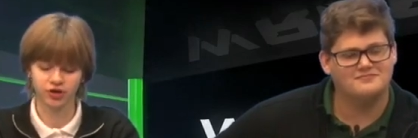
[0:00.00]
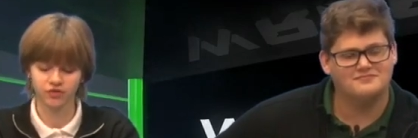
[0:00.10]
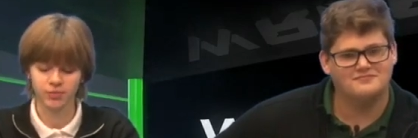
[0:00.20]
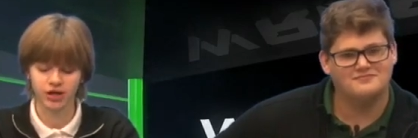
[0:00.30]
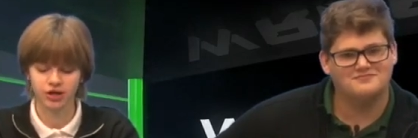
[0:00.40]

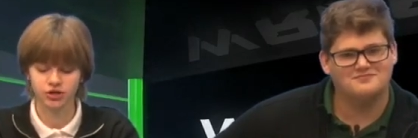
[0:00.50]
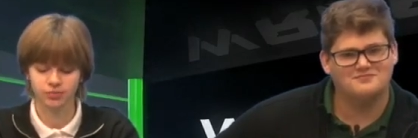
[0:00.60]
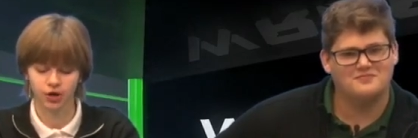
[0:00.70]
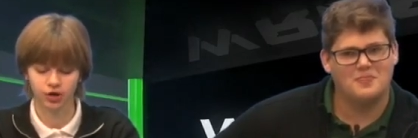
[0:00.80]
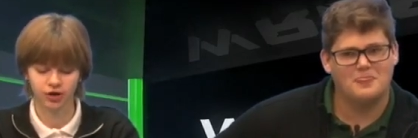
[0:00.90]
Speaker 1: meeting
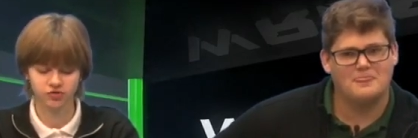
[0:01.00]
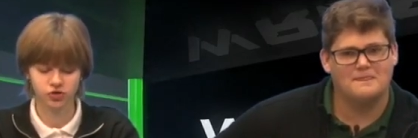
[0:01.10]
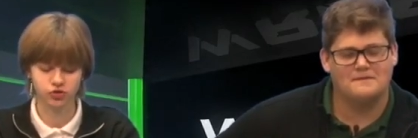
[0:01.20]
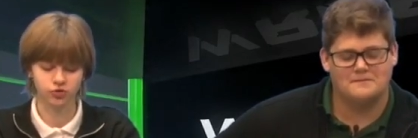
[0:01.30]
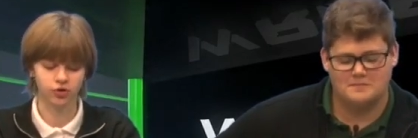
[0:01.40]
tomorrow after
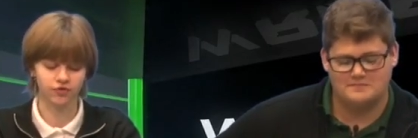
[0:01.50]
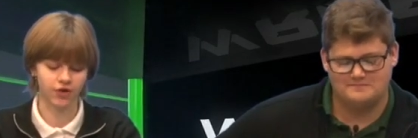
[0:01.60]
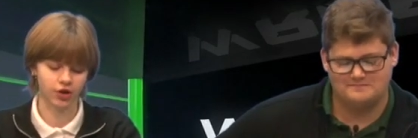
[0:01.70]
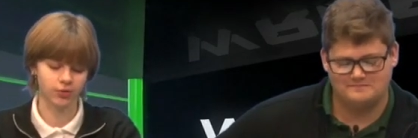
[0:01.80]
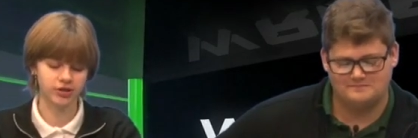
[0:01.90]
school
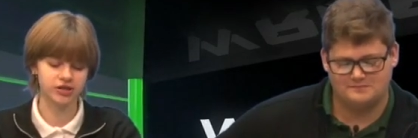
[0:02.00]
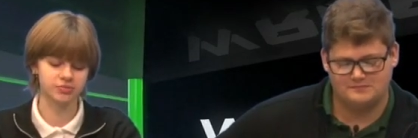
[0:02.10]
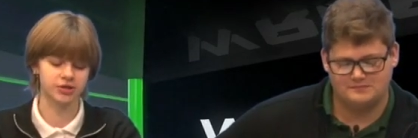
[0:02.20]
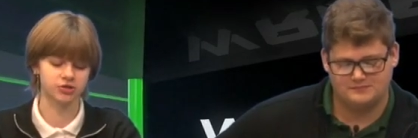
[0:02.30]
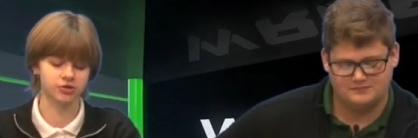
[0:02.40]
following
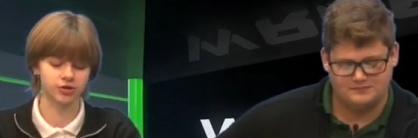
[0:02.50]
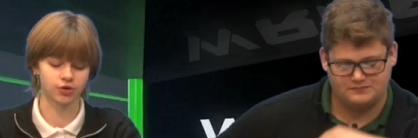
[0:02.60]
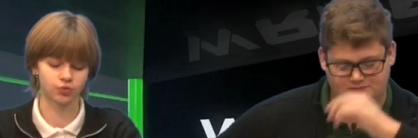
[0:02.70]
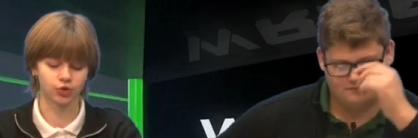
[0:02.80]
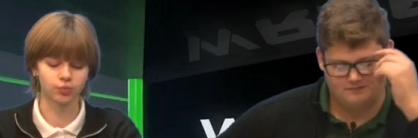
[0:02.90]
dismissal
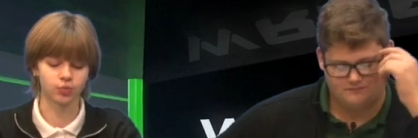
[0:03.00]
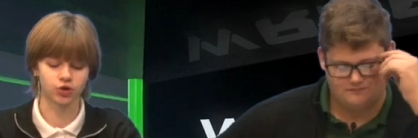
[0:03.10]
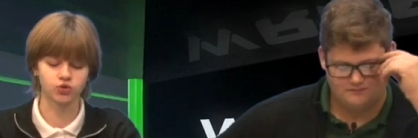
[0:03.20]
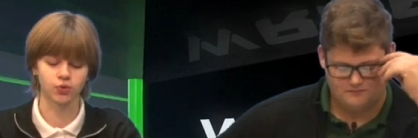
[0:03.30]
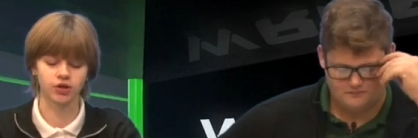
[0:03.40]
in room
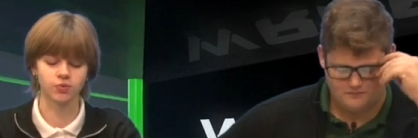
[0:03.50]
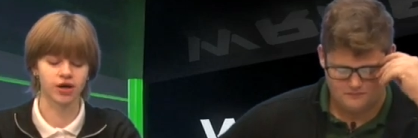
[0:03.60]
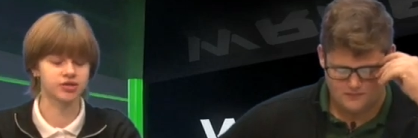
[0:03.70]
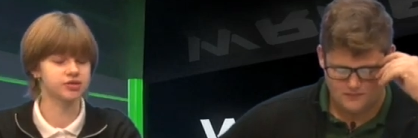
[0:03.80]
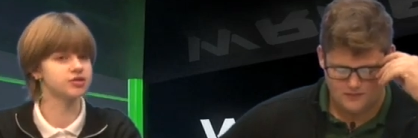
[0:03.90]
120
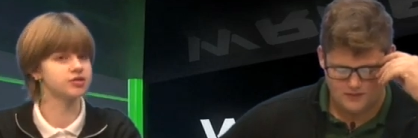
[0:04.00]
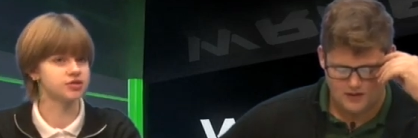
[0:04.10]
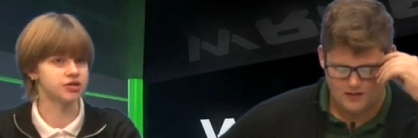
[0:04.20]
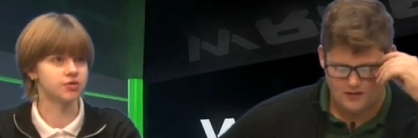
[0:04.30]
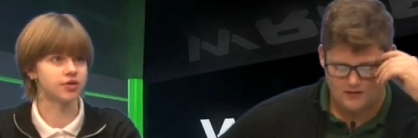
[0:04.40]
West.
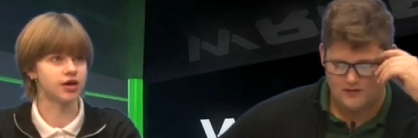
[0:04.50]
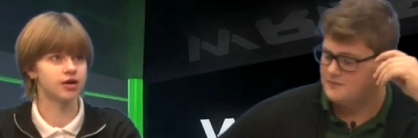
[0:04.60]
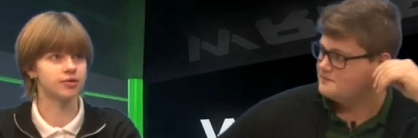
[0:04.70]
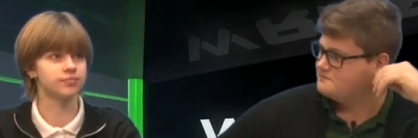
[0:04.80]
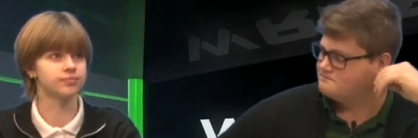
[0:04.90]
See you
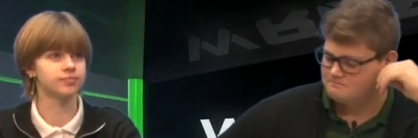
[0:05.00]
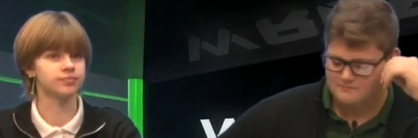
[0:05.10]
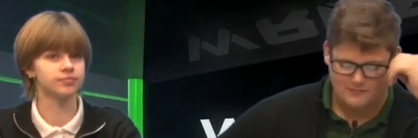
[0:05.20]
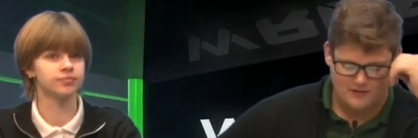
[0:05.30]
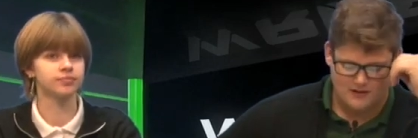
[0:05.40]
there.
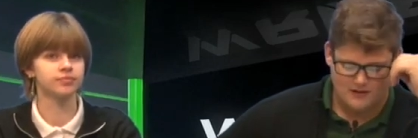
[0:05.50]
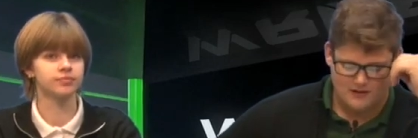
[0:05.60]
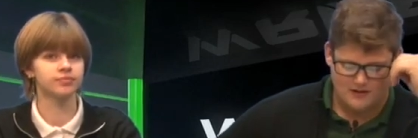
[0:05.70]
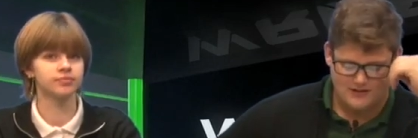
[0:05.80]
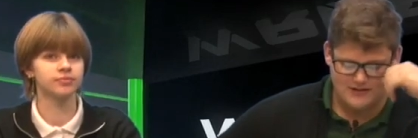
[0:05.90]

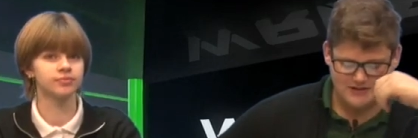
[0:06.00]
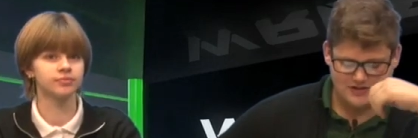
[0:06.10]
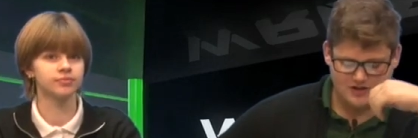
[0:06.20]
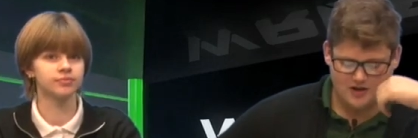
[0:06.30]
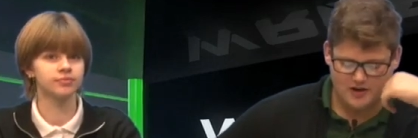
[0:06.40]

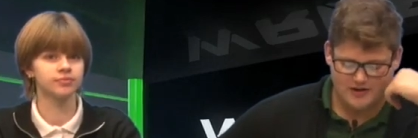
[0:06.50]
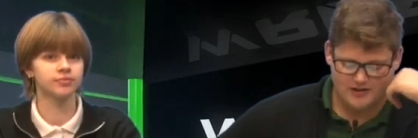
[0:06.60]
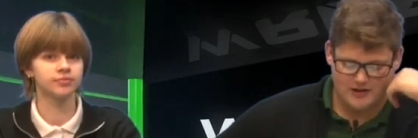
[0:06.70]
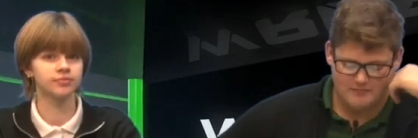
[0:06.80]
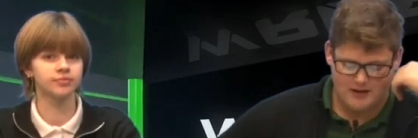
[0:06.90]
Speaker 2: Attention all art
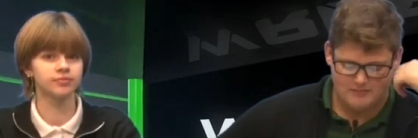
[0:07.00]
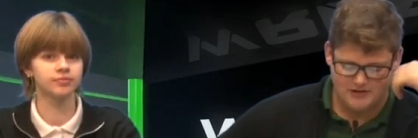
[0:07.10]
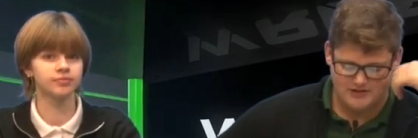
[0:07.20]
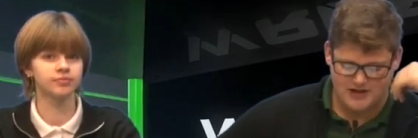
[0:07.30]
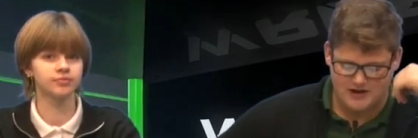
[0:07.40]
club
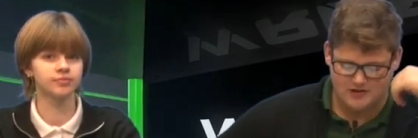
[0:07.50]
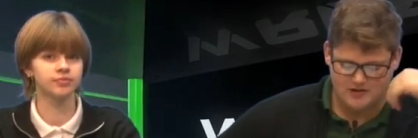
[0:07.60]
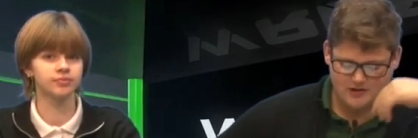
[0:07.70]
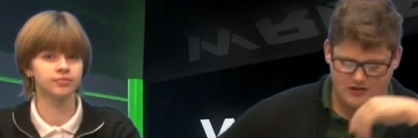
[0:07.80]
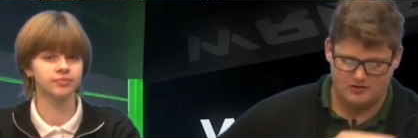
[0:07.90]
members, our
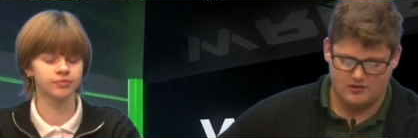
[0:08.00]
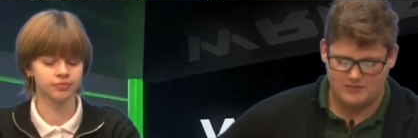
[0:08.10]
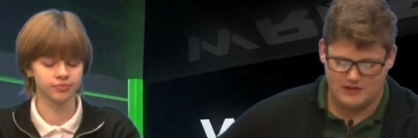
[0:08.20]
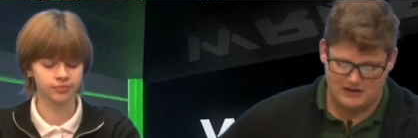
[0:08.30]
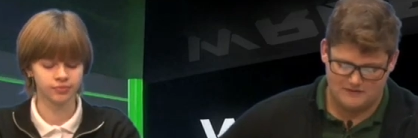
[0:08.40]
cookie
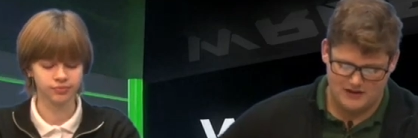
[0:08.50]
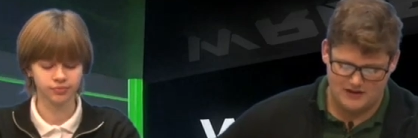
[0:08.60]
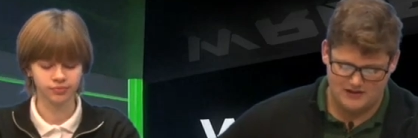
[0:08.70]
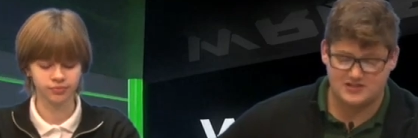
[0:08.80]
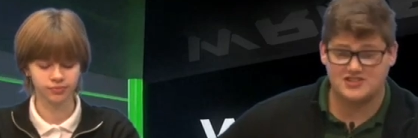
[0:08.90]
ornament
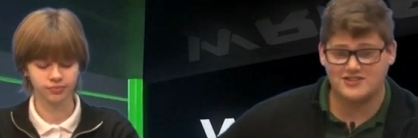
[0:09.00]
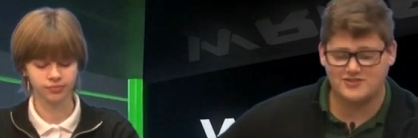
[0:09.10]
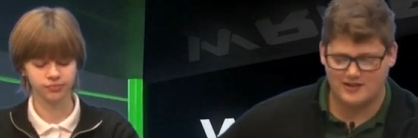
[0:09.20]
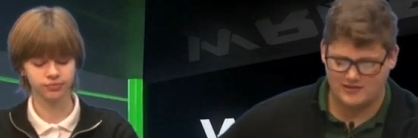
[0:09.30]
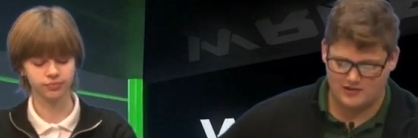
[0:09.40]
event is just
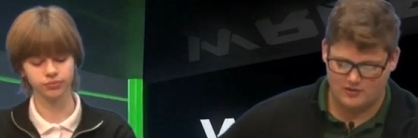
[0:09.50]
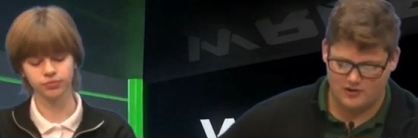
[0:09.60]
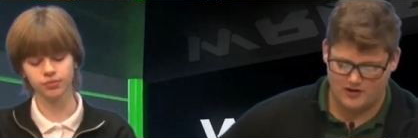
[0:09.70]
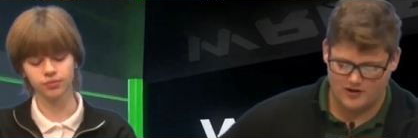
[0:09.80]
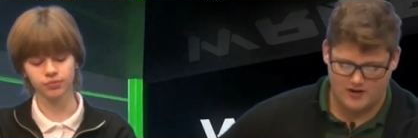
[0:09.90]
around the
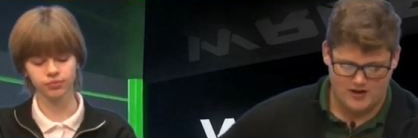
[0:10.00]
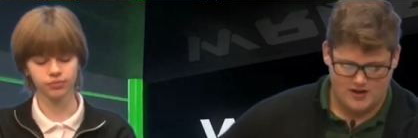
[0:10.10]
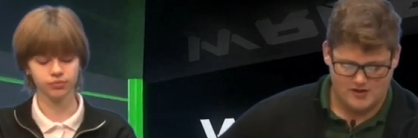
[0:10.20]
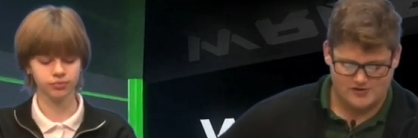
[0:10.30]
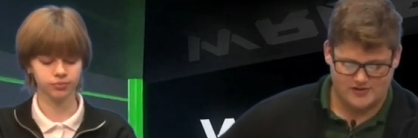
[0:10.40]
corner.
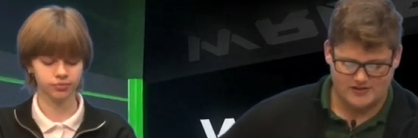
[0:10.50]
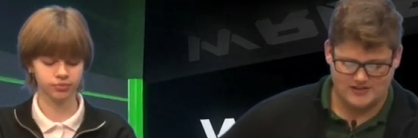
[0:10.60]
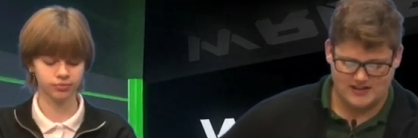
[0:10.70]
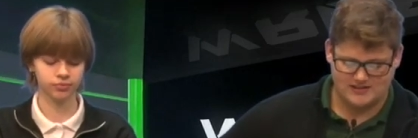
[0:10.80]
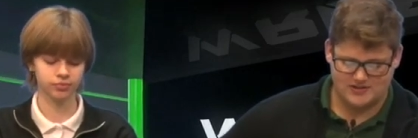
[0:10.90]
Join us
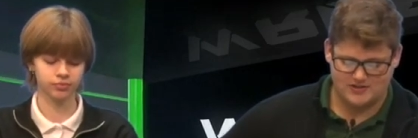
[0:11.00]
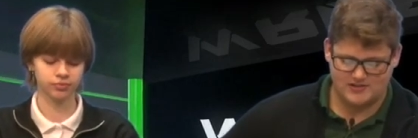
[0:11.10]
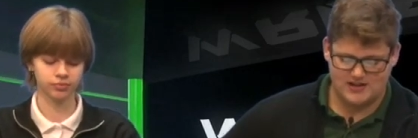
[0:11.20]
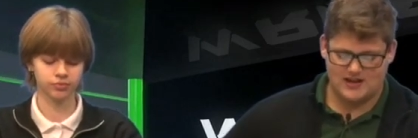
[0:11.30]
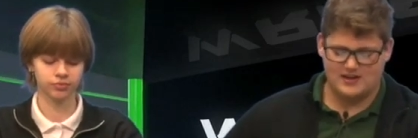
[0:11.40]
next
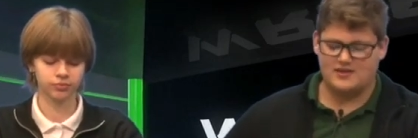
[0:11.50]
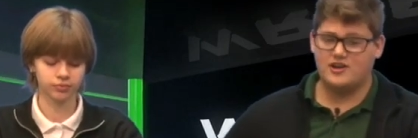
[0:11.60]
Thursday in the